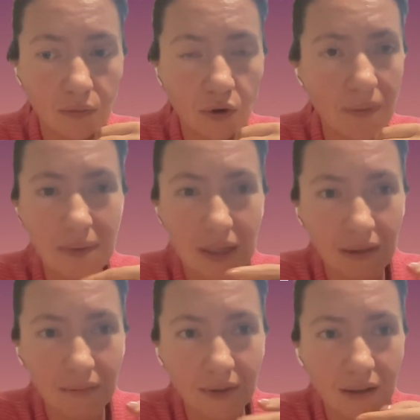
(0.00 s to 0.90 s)
or
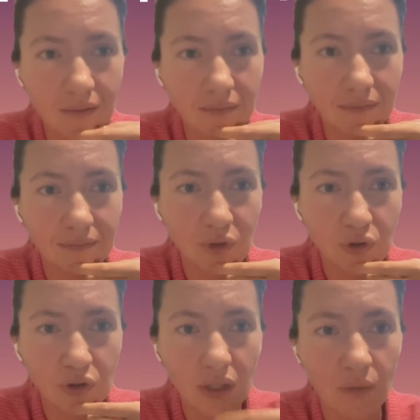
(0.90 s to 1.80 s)
maybe
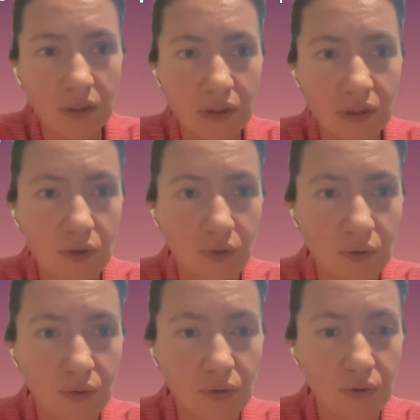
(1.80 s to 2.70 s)
Ruxana wants
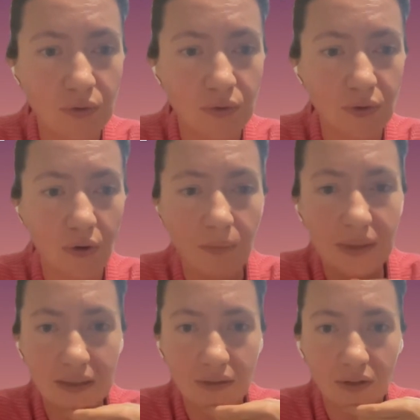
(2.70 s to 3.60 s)
to
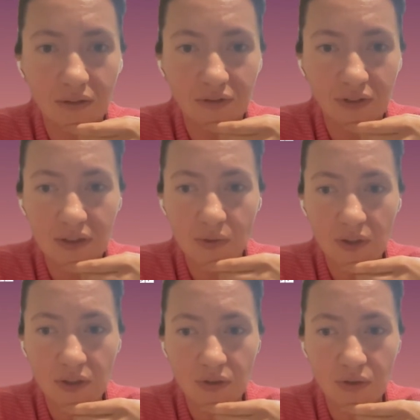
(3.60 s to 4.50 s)
complete on the first
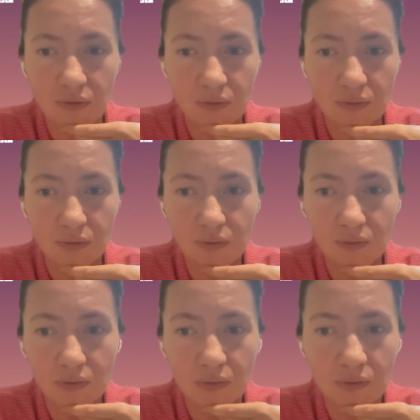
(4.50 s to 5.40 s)
question
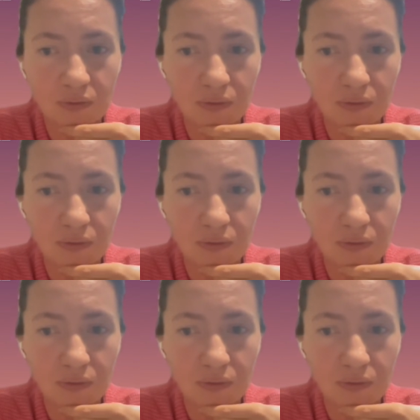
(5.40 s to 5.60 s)
too.